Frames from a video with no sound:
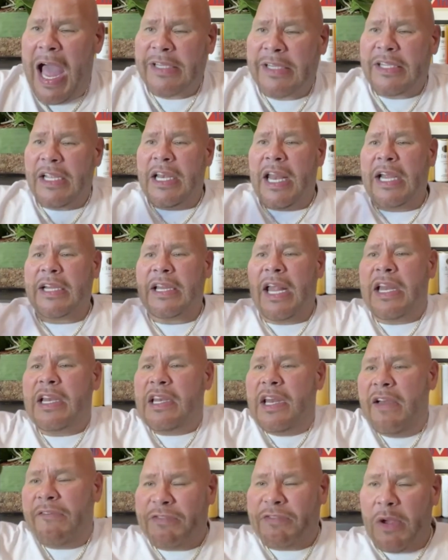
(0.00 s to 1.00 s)
acting like
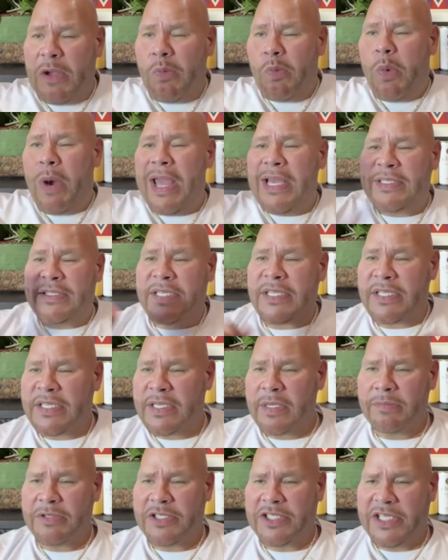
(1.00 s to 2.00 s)
they lifting weights
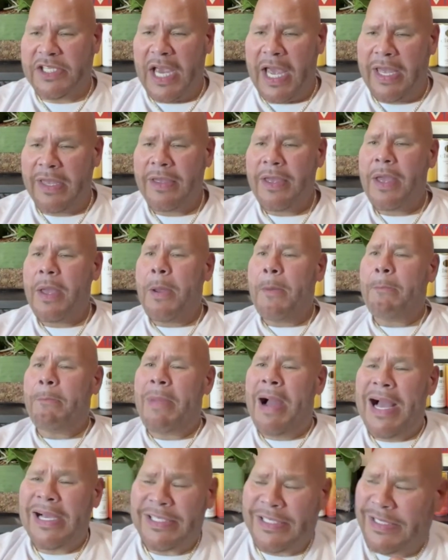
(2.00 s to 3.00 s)
or some shit.
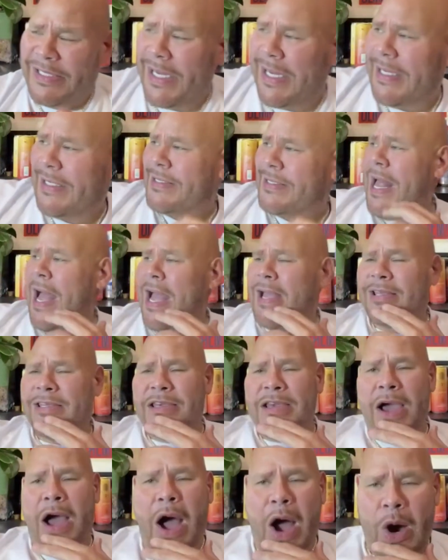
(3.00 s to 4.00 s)
My shit is
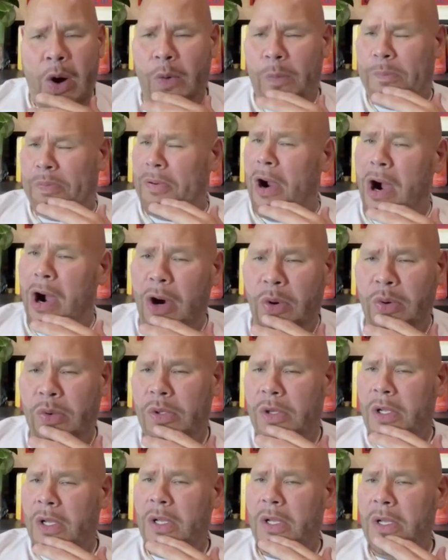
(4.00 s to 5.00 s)
like, yo,
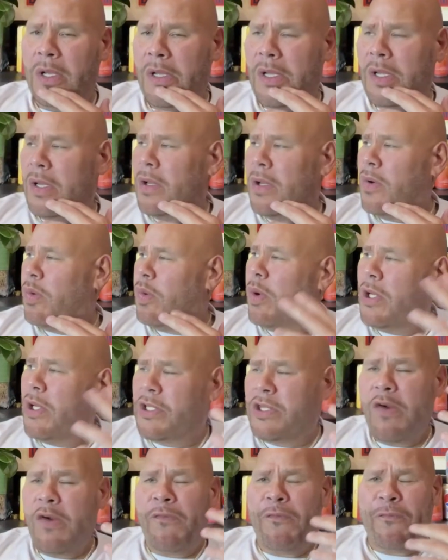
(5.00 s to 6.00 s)
bro,
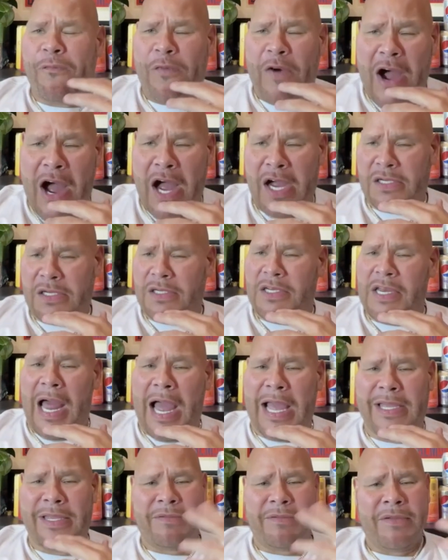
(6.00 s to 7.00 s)
what the fuck?
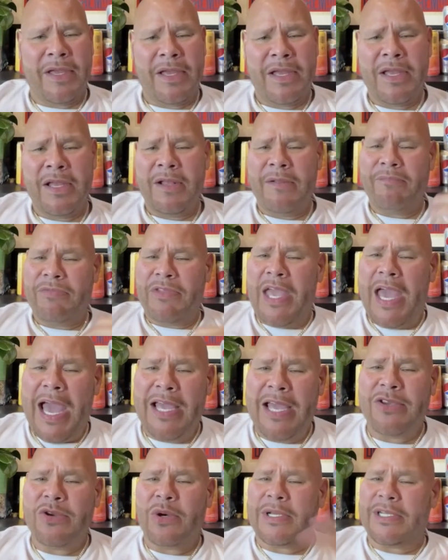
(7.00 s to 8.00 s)
Like,
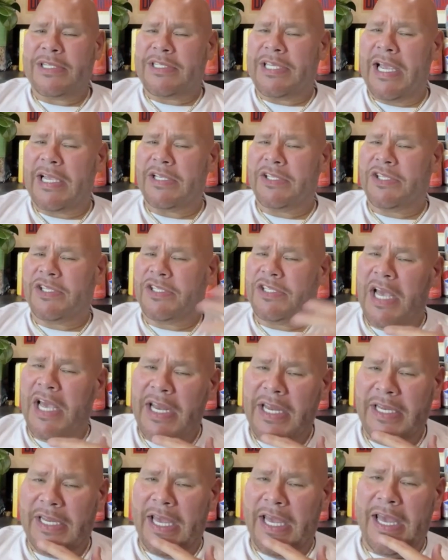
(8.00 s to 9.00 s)
yeah, you can take
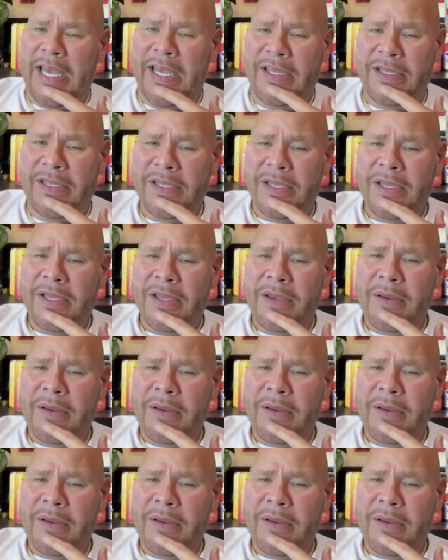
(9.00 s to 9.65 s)
shit in here,